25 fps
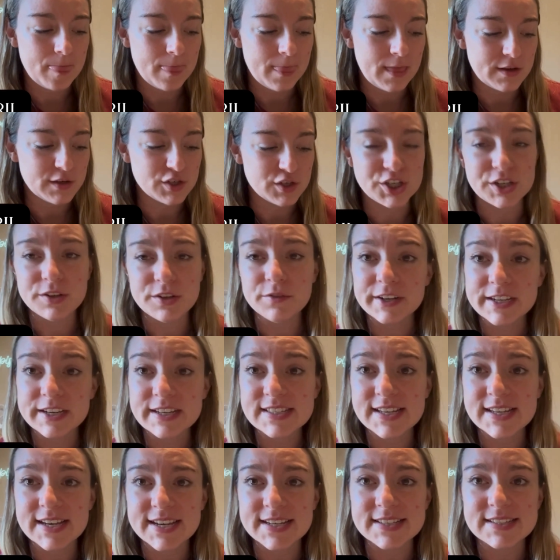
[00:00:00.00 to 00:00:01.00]
she
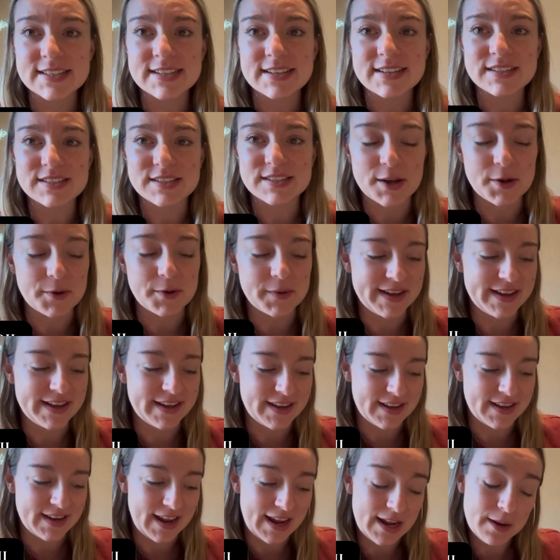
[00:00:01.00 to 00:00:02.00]
reads it. So
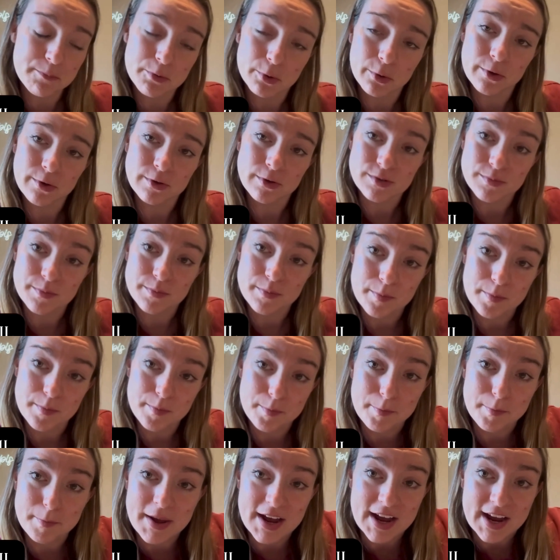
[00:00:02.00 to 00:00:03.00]
in April,
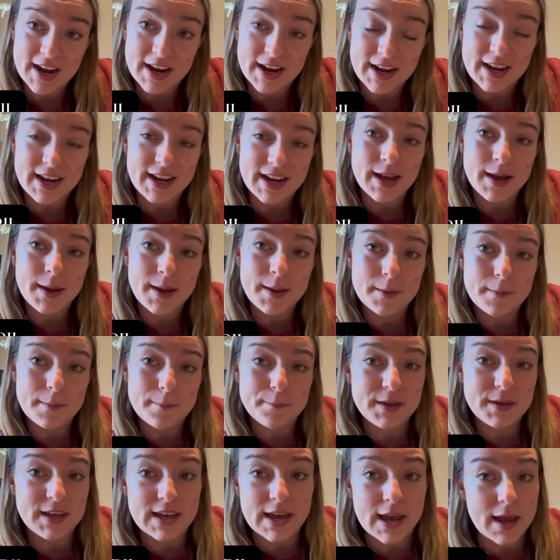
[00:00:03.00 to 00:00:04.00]
my
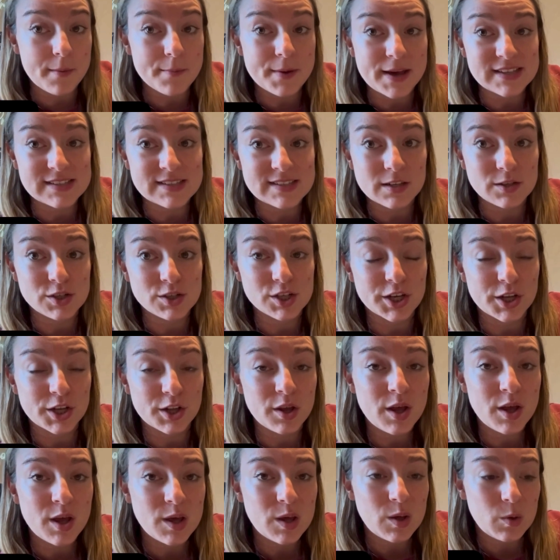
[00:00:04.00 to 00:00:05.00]
PA Bestie
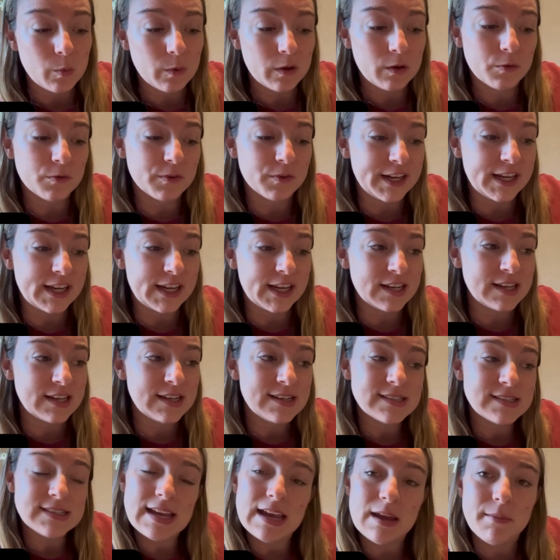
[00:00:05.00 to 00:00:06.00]
Jill will read
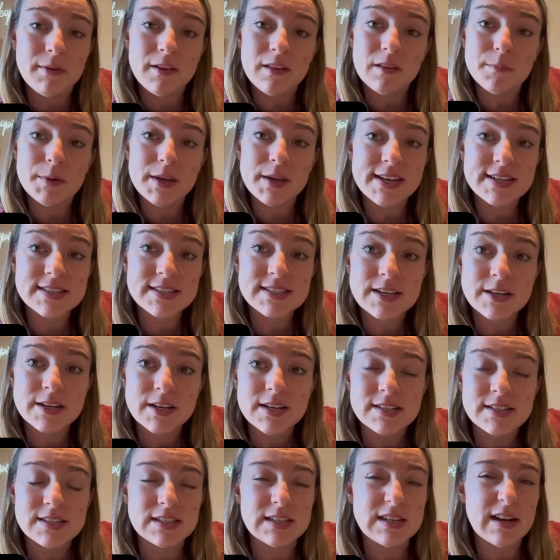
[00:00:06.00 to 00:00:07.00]
Taming the Beast
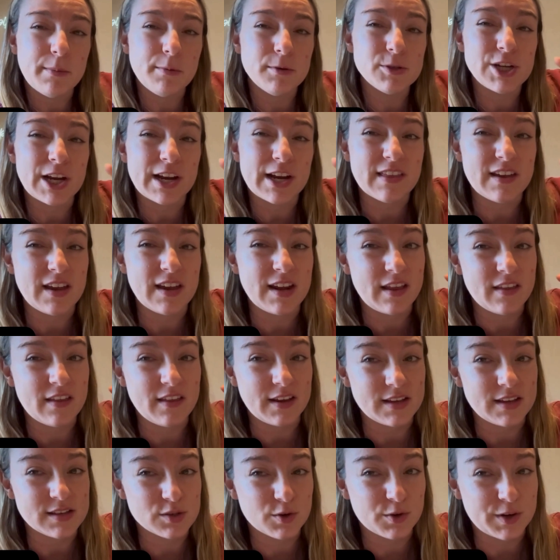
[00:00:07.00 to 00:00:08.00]
to double check that
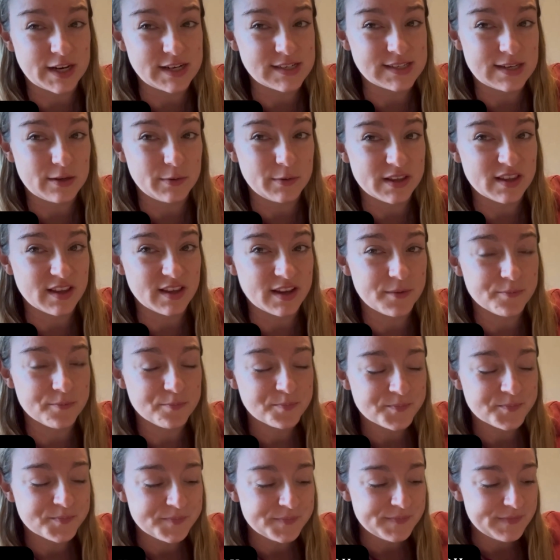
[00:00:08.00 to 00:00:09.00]
nothing is crazy with it.
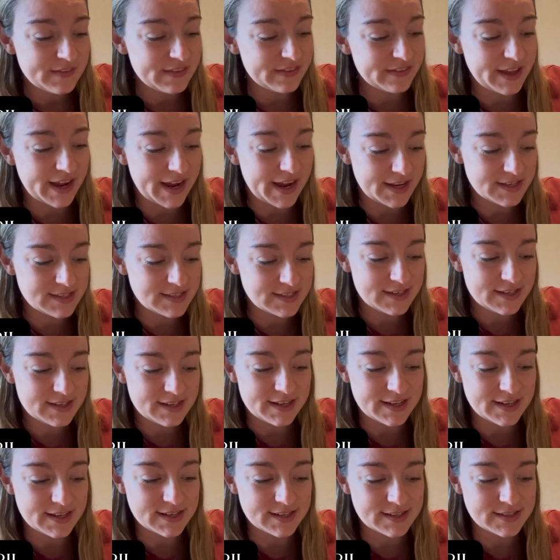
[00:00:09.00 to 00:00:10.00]
That
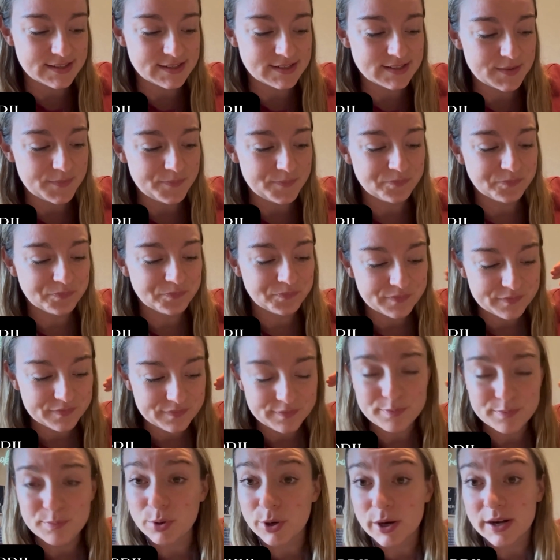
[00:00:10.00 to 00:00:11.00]
is
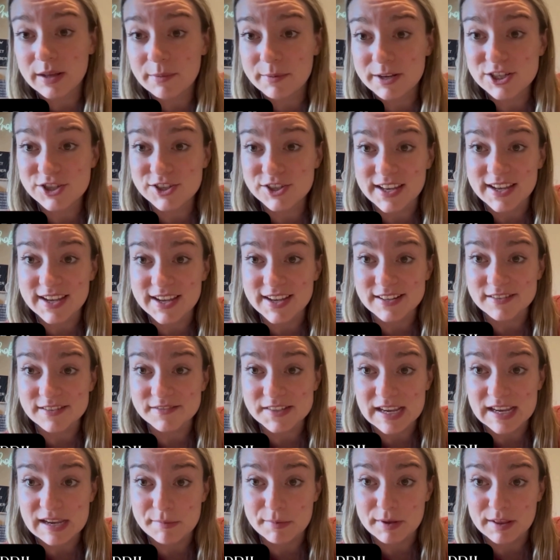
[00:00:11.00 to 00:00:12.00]
pretty much the end of
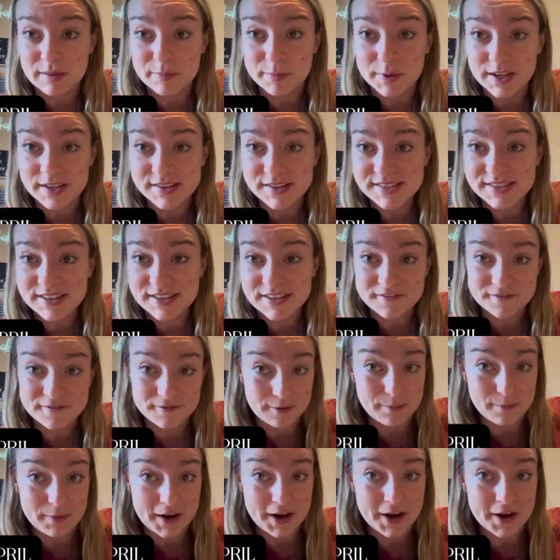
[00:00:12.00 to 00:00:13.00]
Taming the Beast.
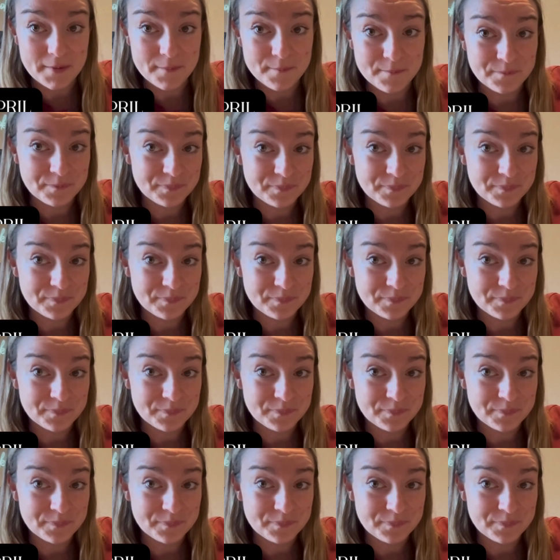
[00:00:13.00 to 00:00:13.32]
From there,